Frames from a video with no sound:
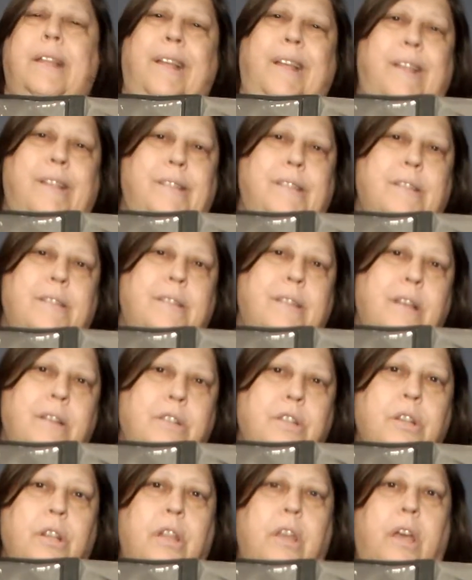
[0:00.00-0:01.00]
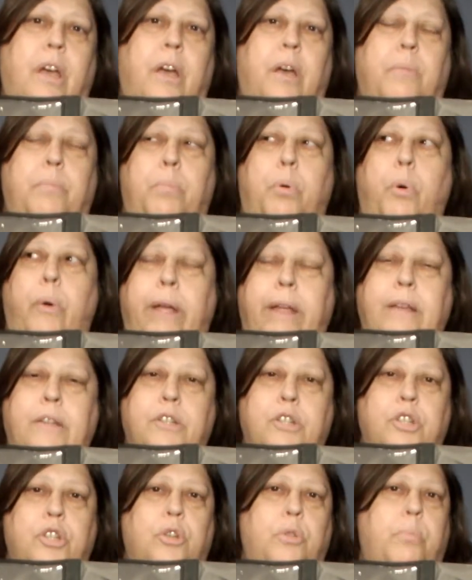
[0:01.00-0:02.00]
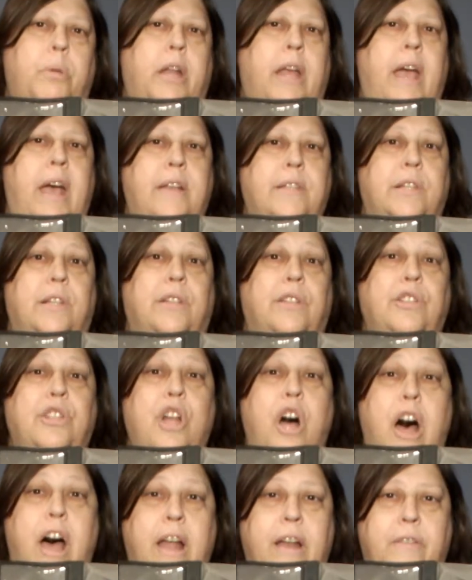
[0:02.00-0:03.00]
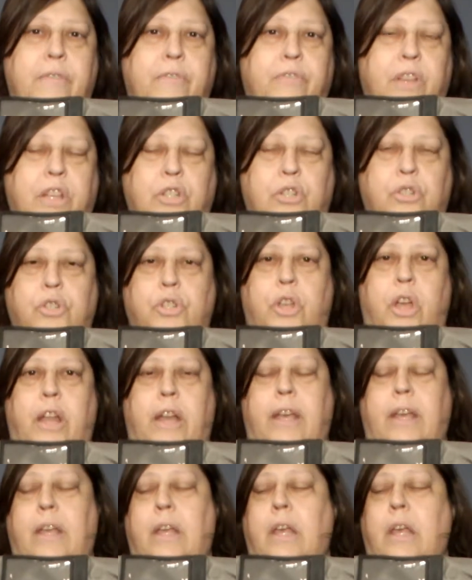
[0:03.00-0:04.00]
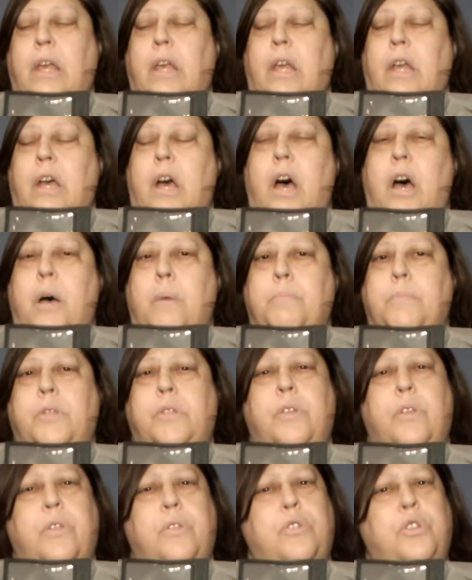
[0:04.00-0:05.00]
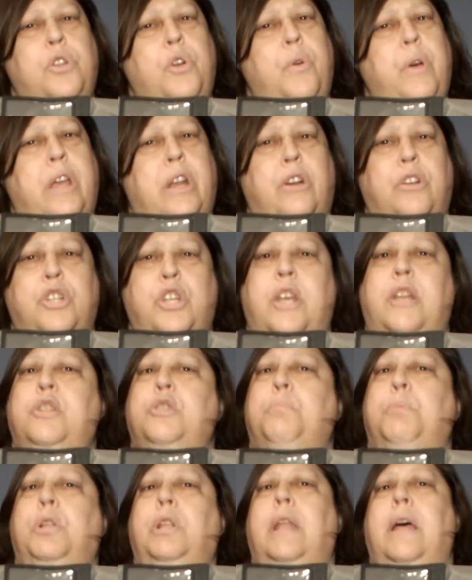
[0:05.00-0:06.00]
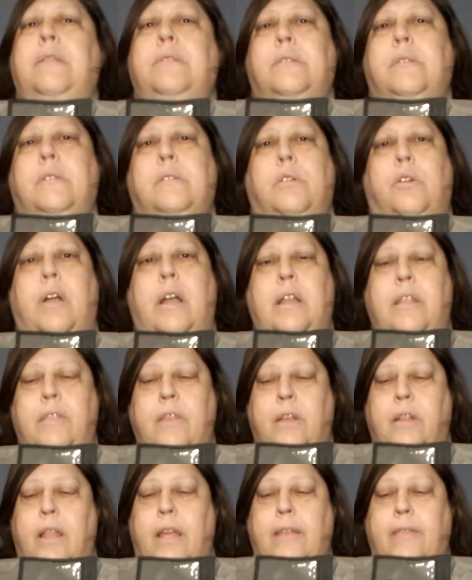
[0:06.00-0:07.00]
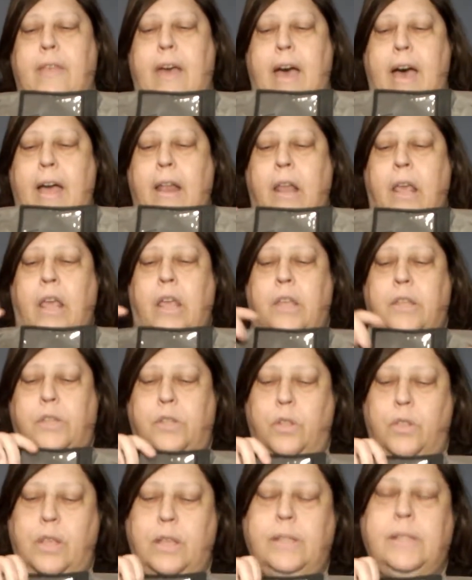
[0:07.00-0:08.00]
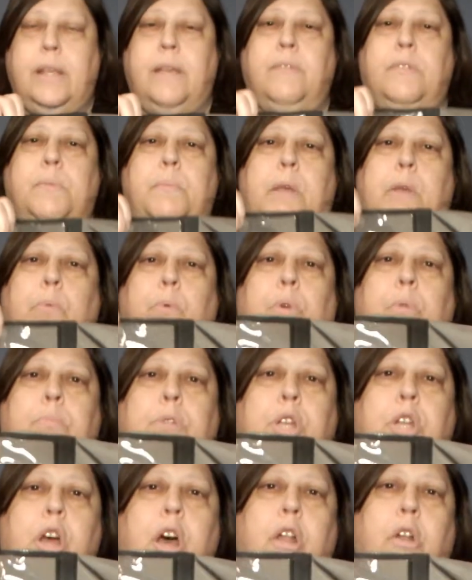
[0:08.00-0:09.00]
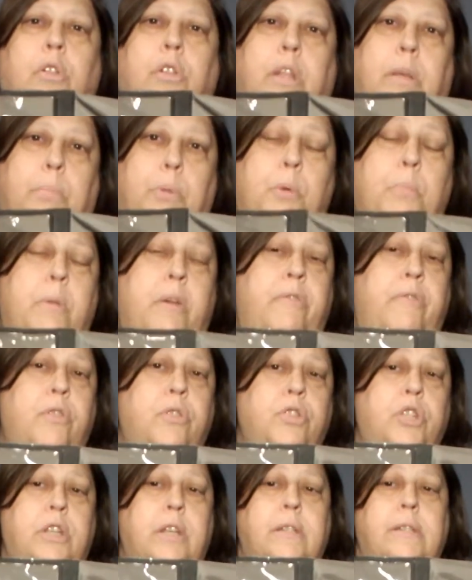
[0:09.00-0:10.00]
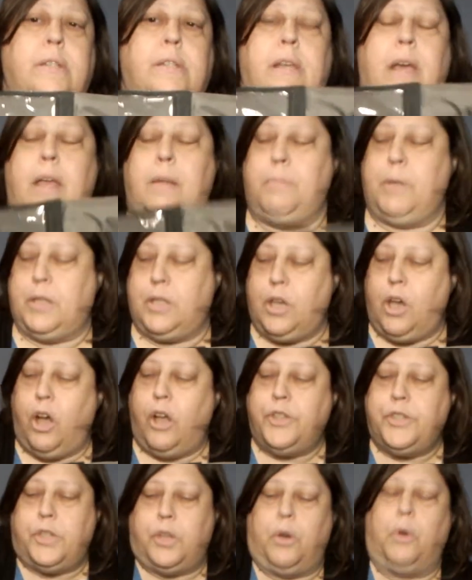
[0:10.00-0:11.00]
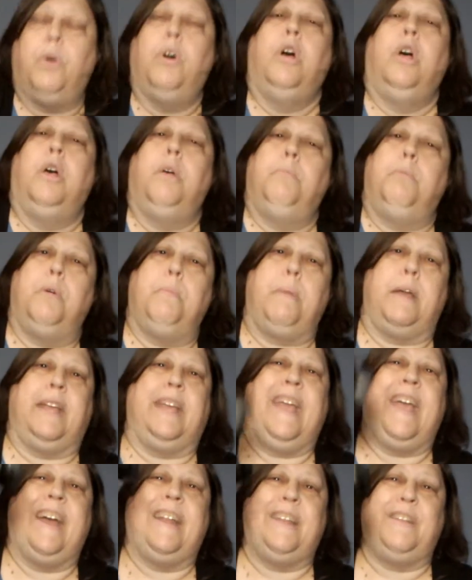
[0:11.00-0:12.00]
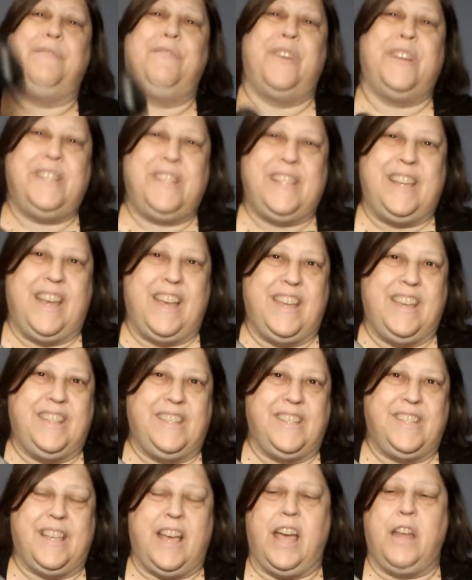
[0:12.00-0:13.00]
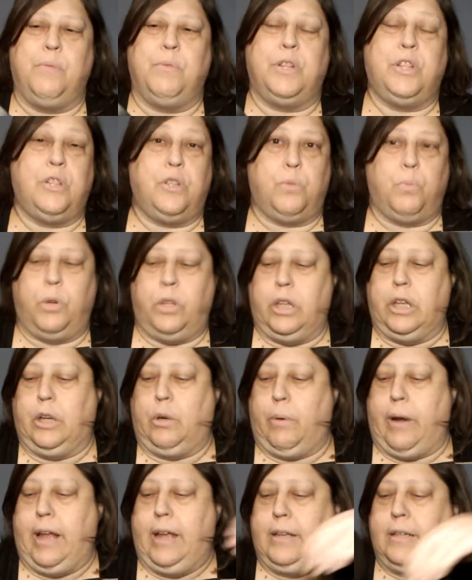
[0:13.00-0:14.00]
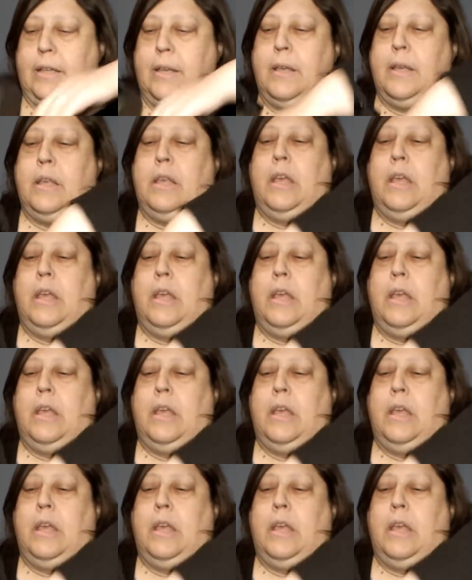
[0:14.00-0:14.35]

It's essentially a point and shoot, but it has a lot of features on it. So there's no interchangeable lenses or anything like that. So this gives me room to not only put my Fuji inside, but to also put my Canon Vixia inside, which is really great.